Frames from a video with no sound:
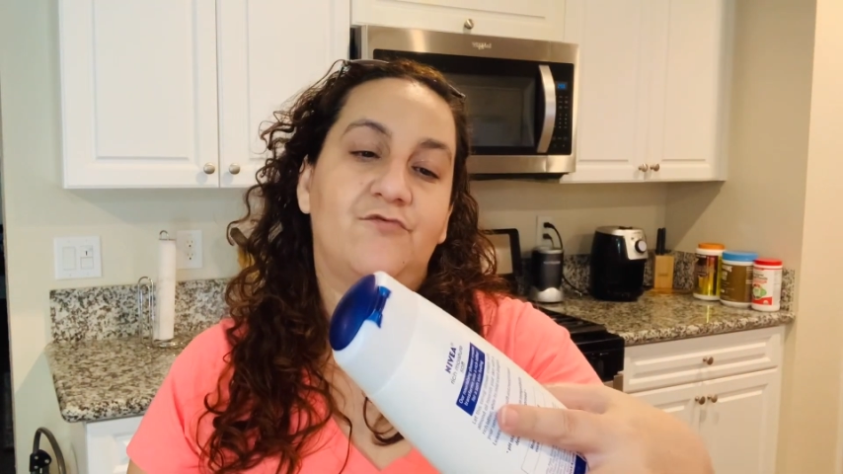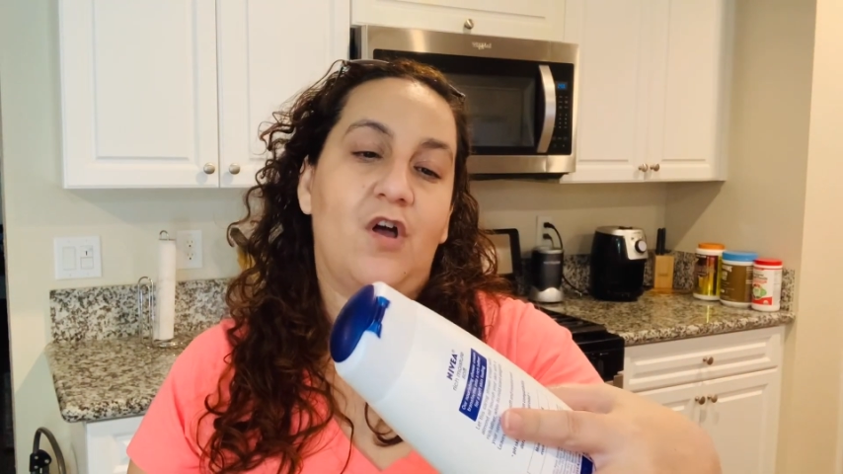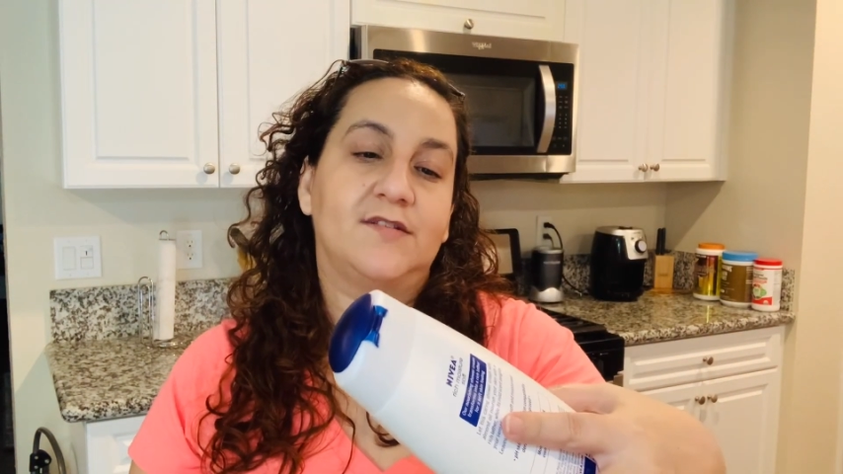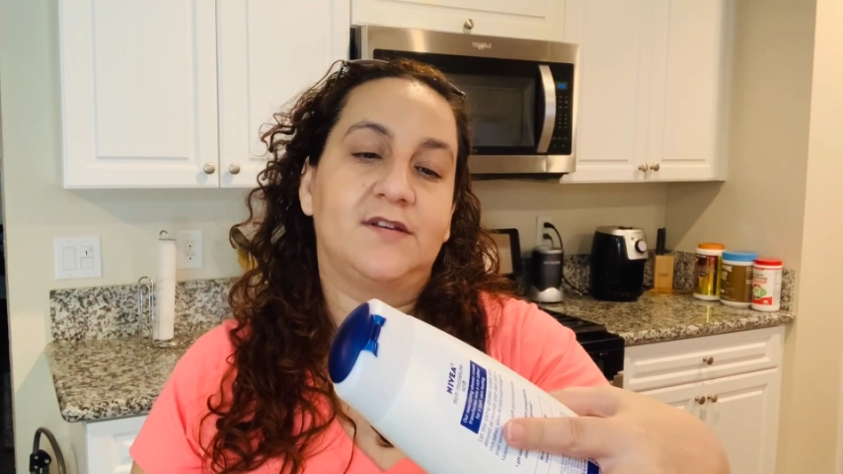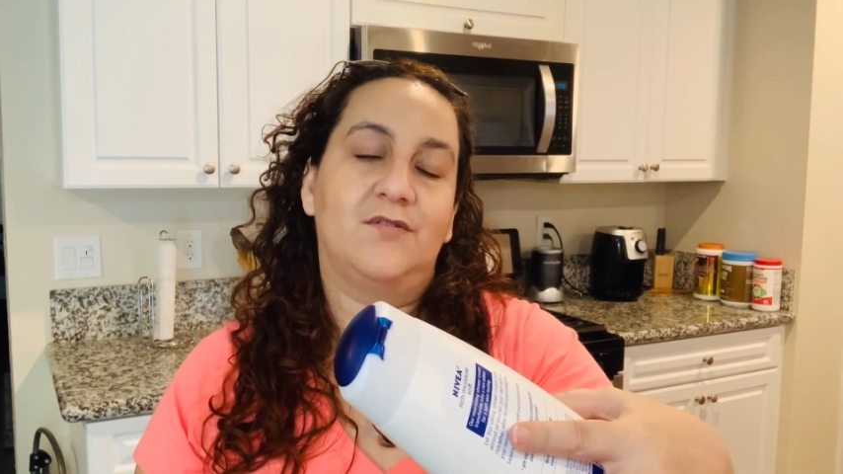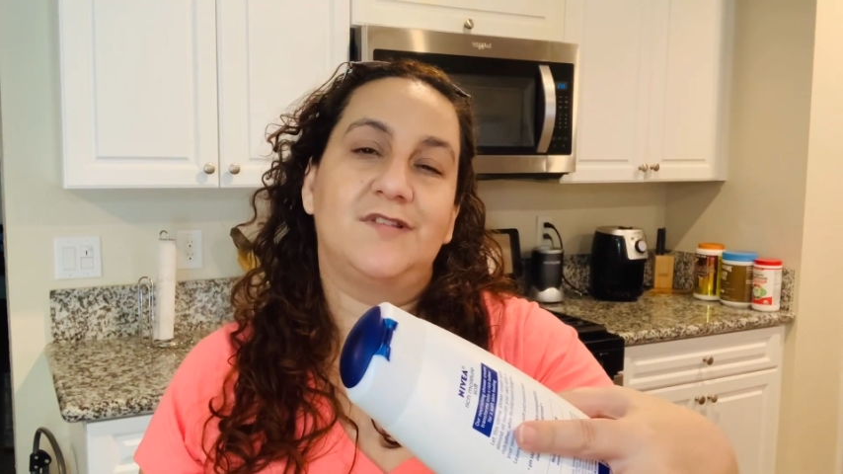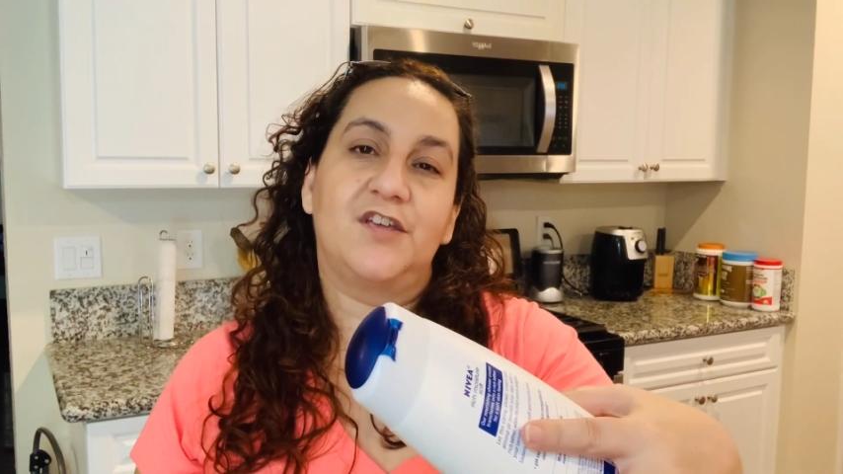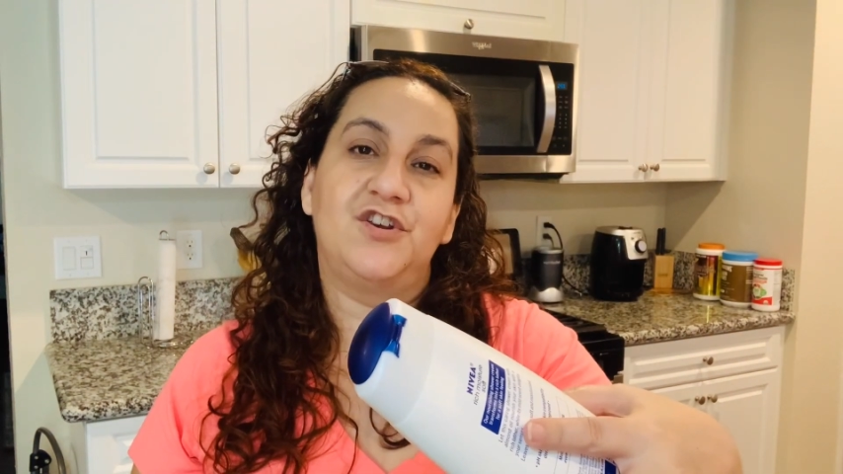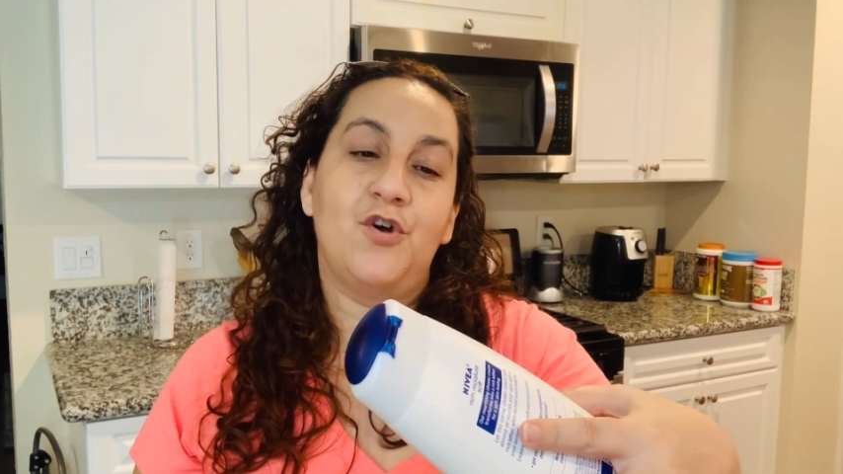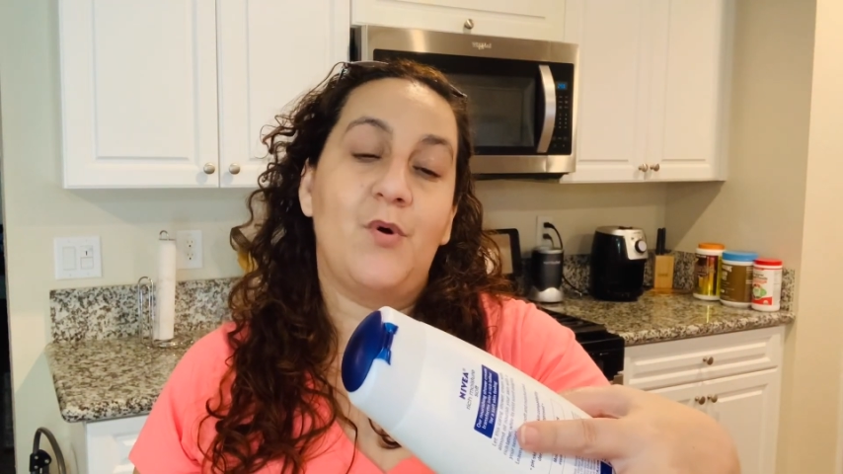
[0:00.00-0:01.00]
Ross and I was like,
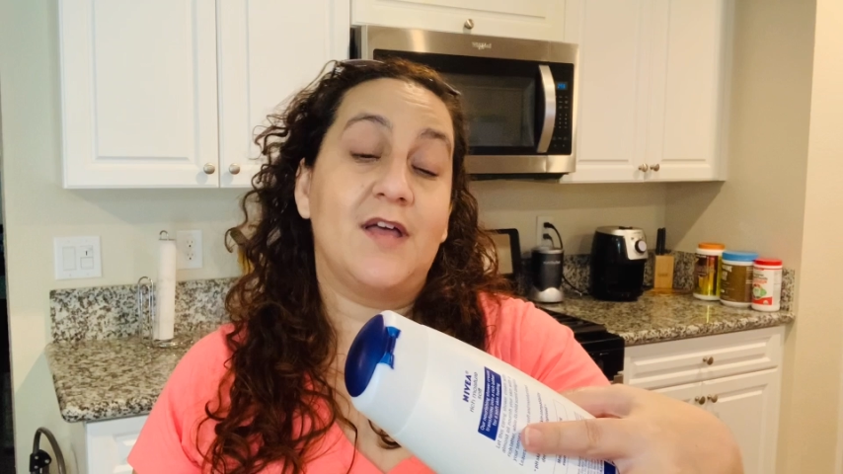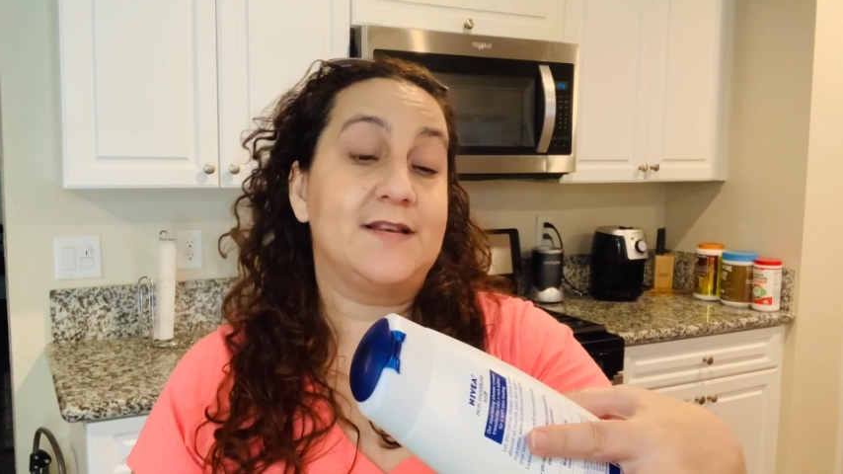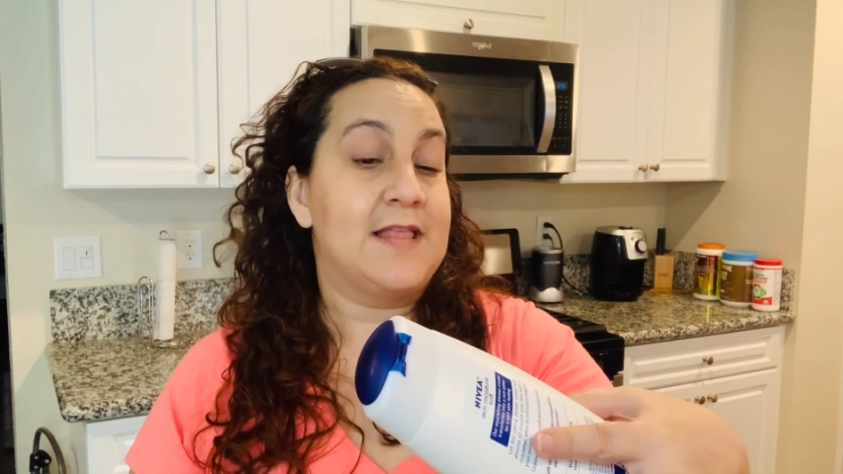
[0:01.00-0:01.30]
you know what?